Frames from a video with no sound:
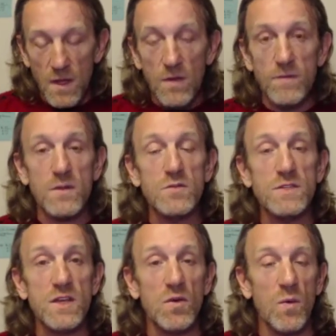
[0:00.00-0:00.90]
of
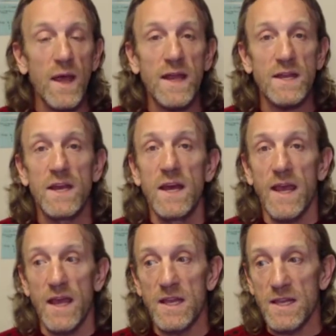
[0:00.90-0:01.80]
losing weight,
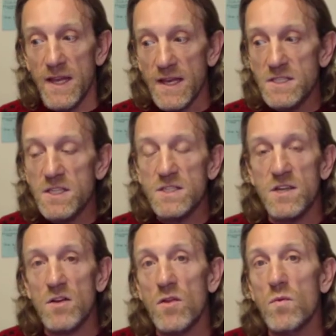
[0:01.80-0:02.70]
it
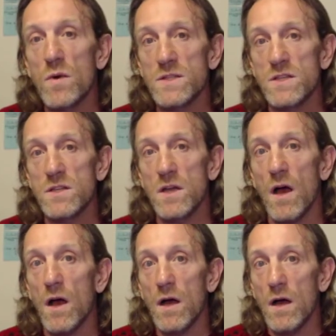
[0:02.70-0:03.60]
necessarily wasn't
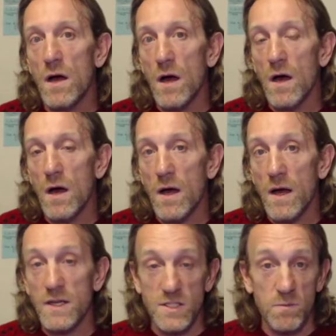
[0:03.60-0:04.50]

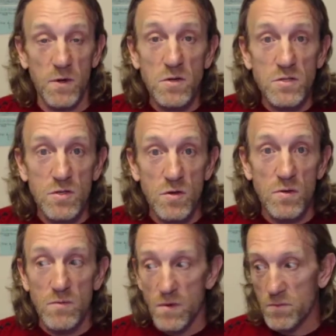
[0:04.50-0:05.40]
a
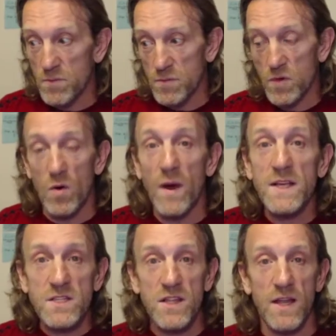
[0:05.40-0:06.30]
spiritual
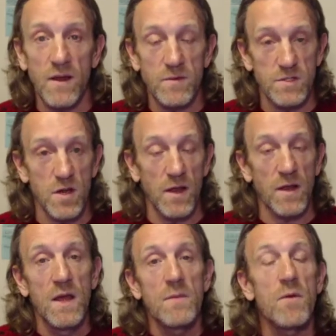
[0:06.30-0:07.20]
quest that I was
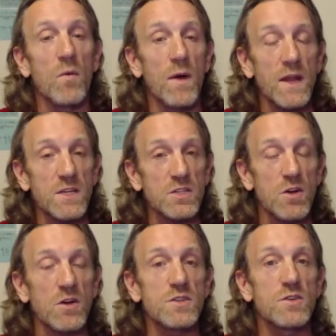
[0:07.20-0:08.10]
on. But what I
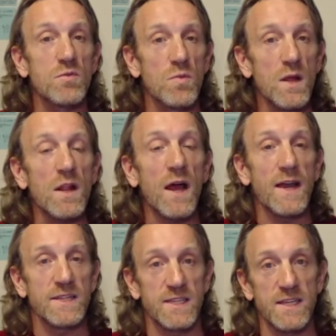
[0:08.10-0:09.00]
started to
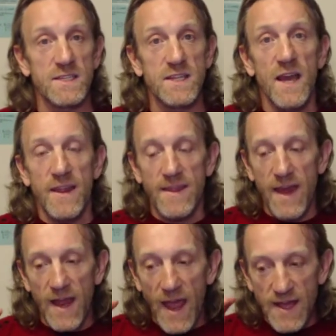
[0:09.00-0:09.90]
realize is
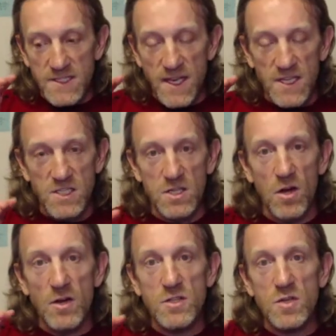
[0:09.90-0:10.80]
that as I
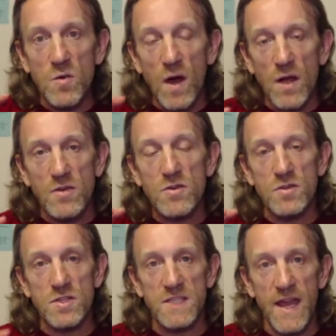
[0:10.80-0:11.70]
started to
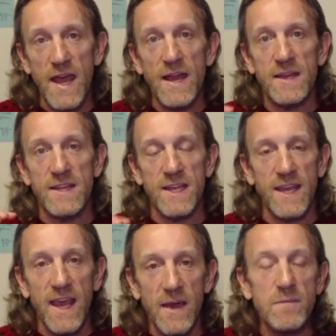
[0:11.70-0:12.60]
understand the
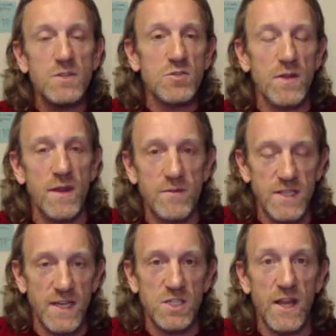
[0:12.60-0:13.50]
chemistry that
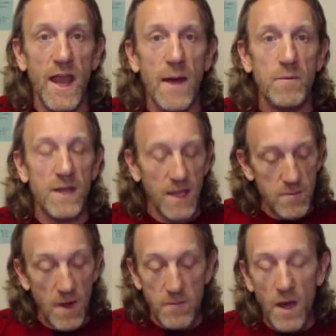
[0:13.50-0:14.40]
was actually happening
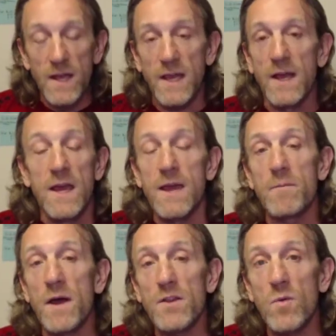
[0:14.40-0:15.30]
in my body,
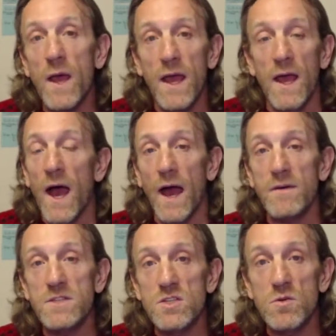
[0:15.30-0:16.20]
and by the way,
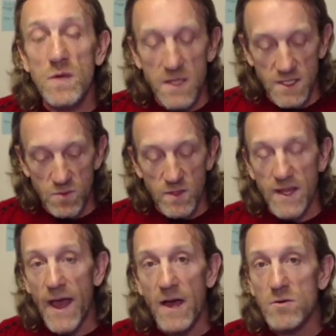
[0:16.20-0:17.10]
I was doing this
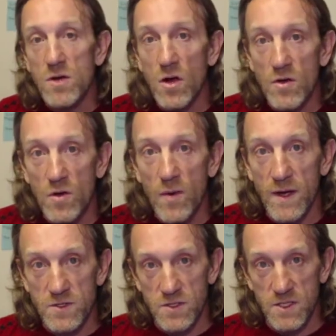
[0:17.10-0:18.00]
without cardio
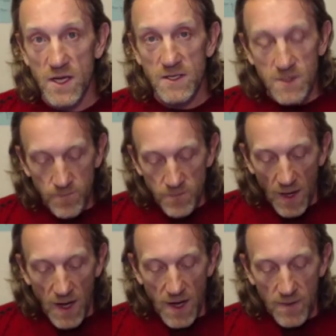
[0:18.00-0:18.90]
exercise.
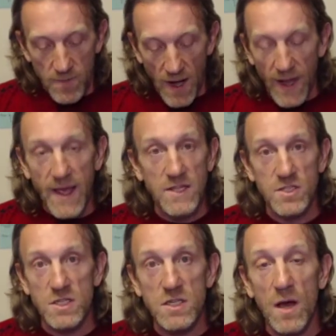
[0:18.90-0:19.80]
I had
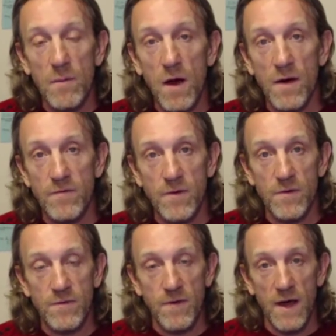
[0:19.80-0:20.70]
just come off
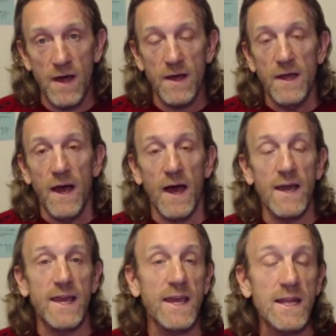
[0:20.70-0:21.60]
of
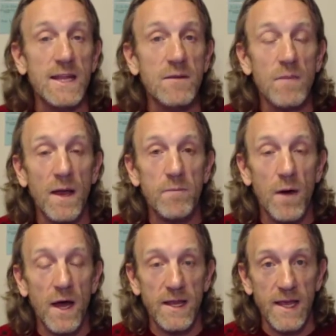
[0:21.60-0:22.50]
healing my
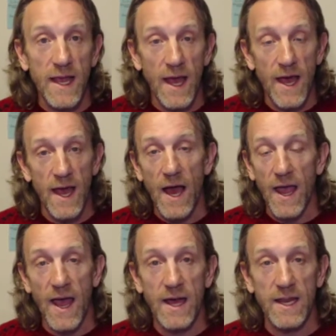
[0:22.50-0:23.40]
body.
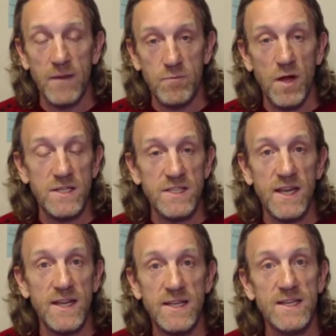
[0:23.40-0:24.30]
I had a
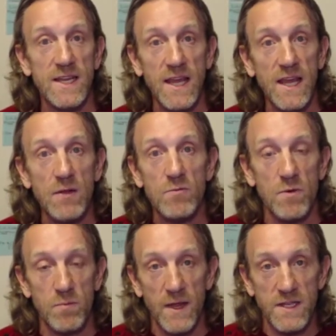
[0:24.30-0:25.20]
prosthetic knee
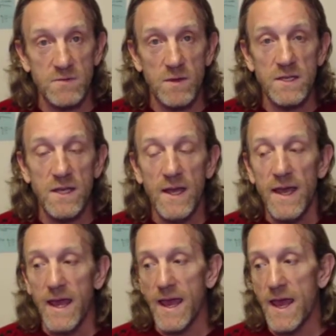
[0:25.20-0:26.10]
replacement,
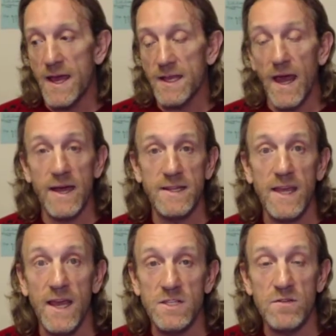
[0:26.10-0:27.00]
and at
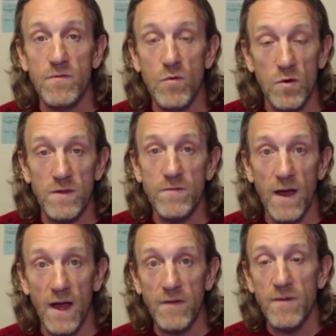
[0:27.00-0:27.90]
the age of
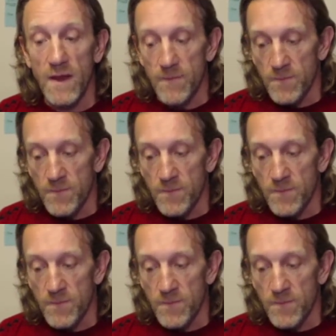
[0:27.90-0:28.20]
45,